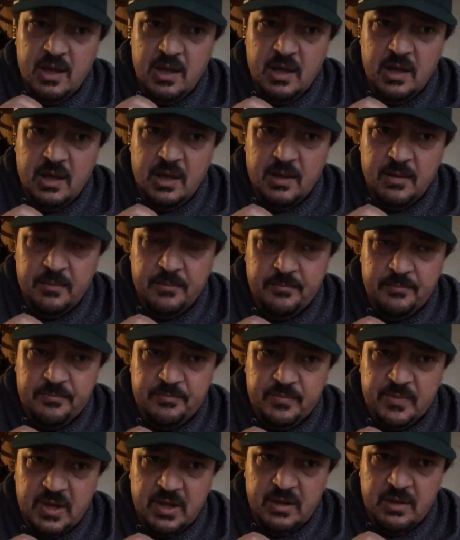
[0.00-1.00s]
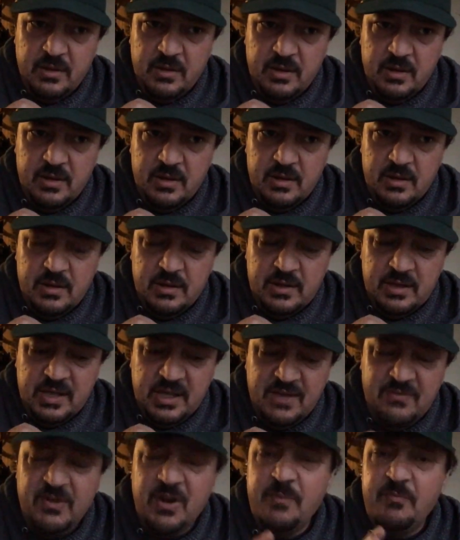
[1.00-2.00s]
um,
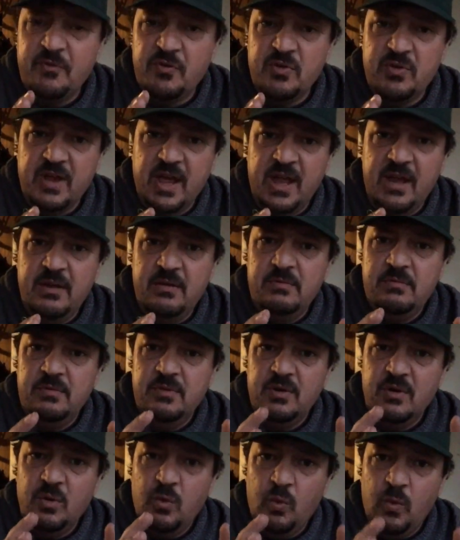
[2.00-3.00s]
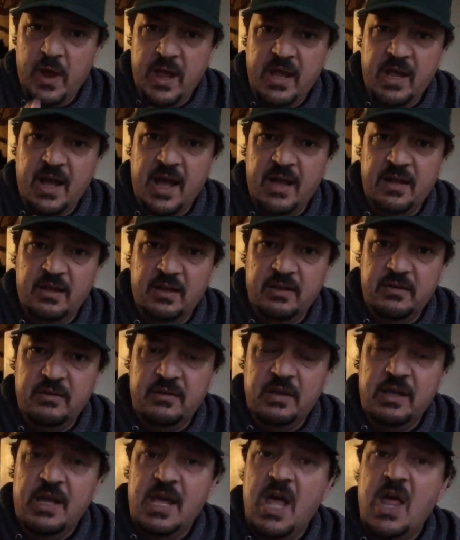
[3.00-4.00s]
Given Up for Dead, Wake
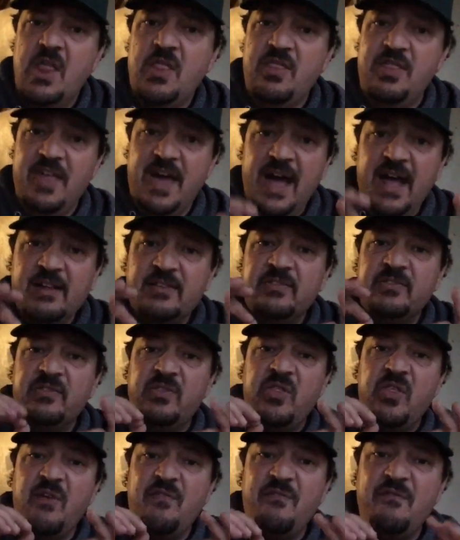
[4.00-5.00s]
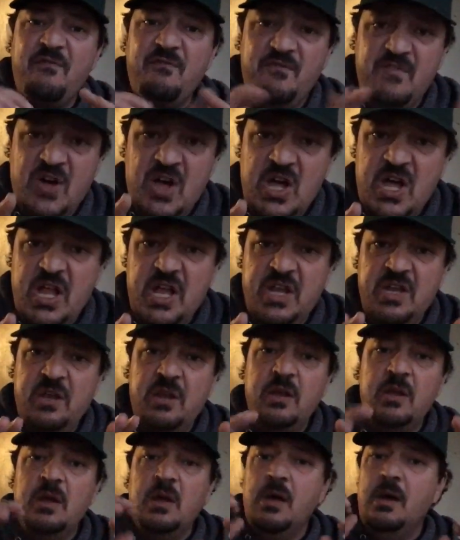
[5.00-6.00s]
Island, that's the
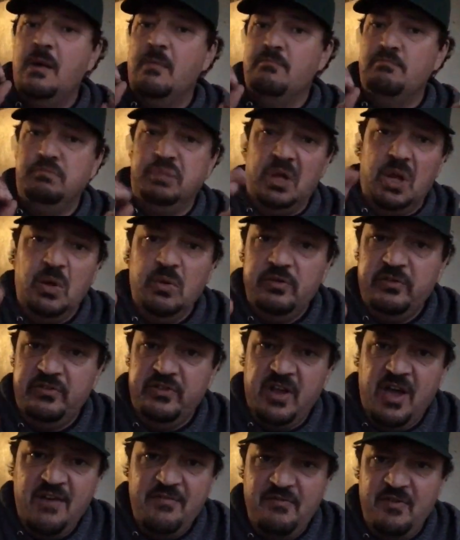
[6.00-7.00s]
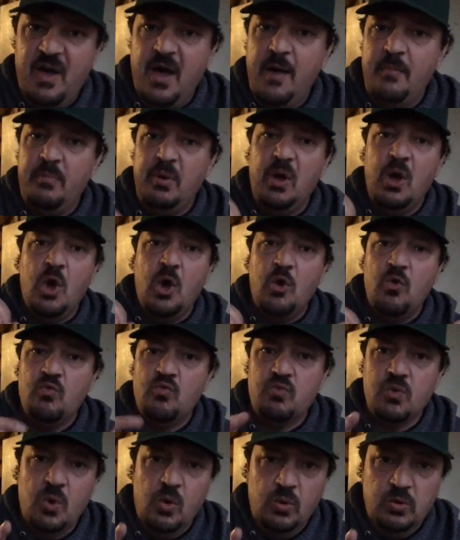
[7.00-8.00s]
fun, blow stuff up,
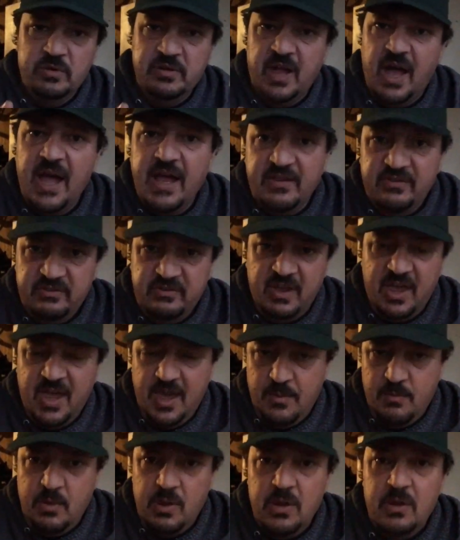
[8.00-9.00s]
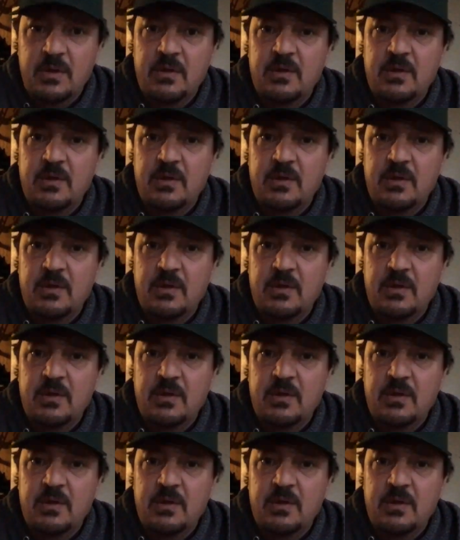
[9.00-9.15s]
roll dice game.